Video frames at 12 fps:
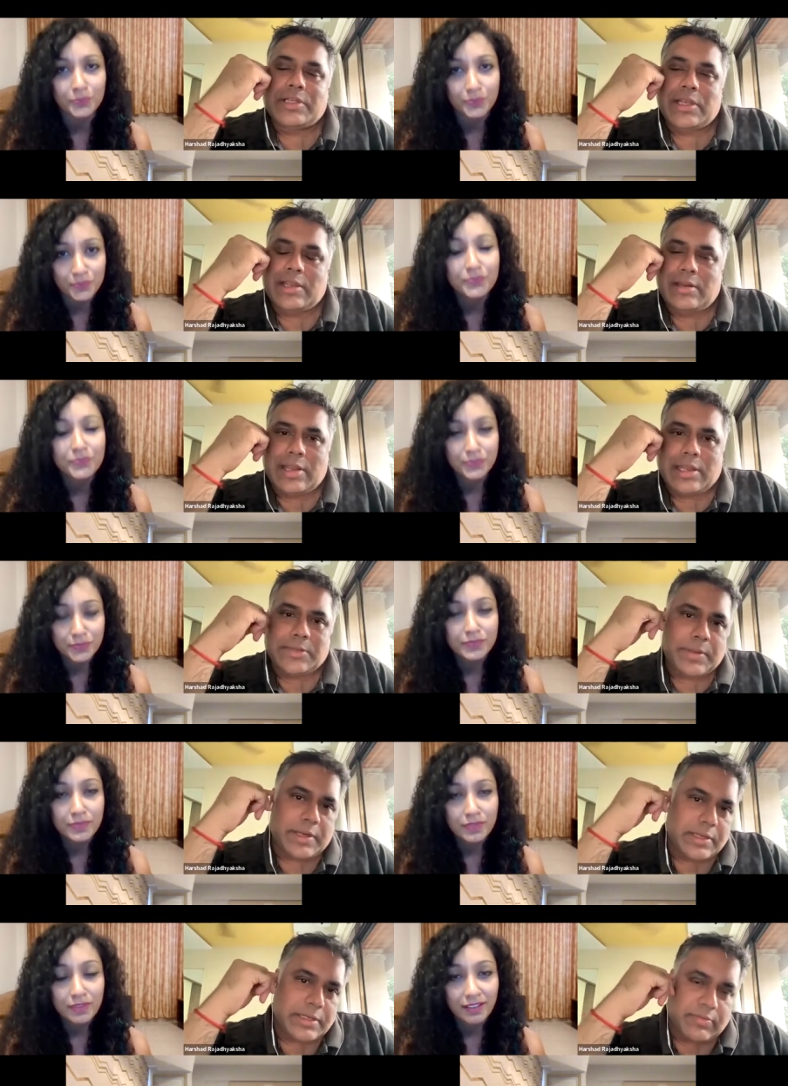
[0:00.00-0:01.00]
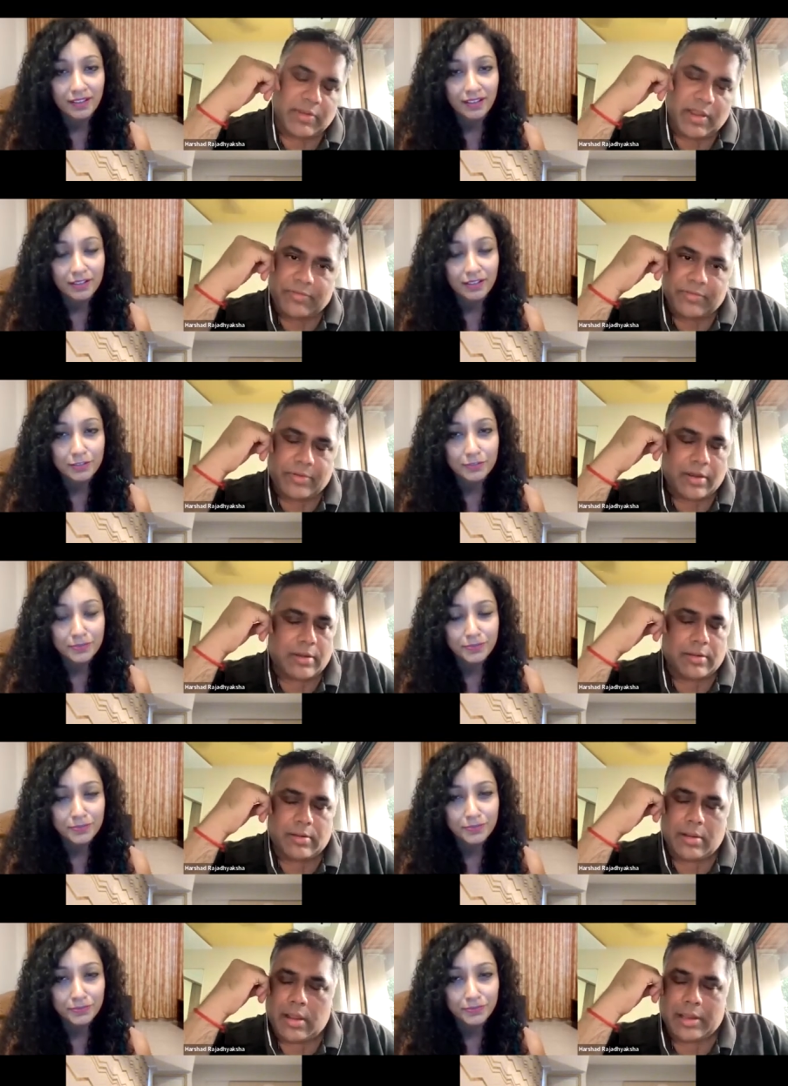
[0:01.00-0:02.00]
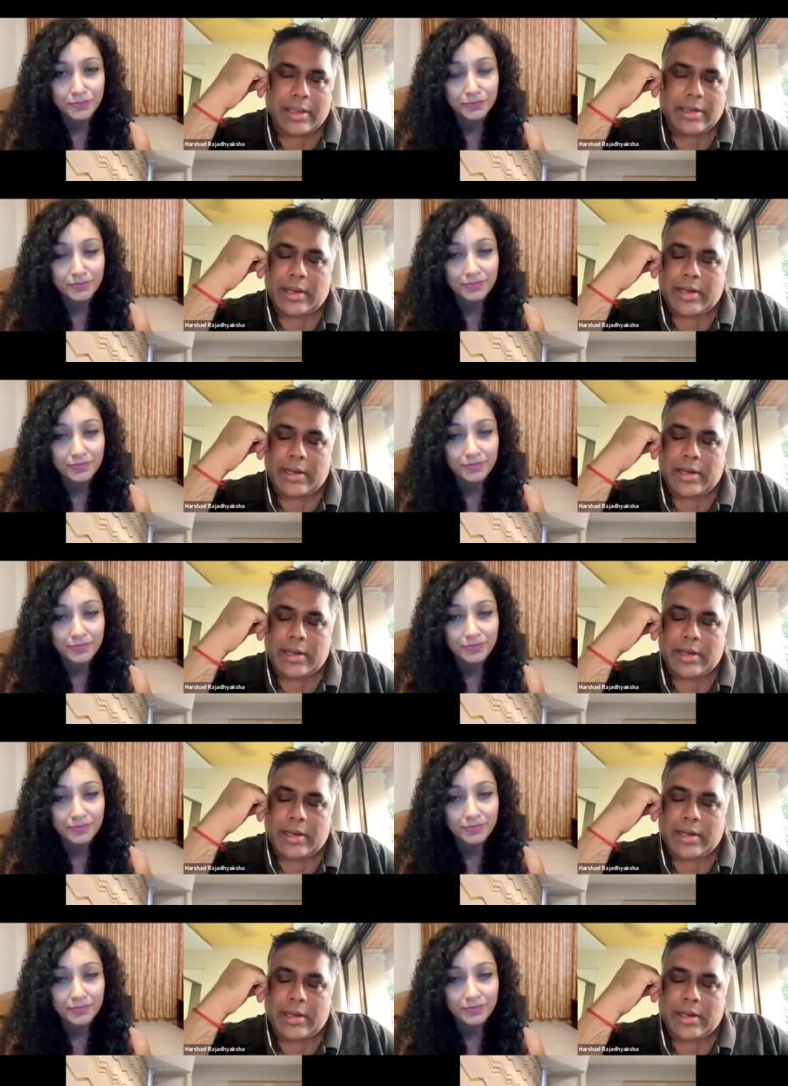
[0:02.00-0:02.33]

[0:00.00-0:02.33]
Speaker 1: say in our experience we have uh, again mm-hmm.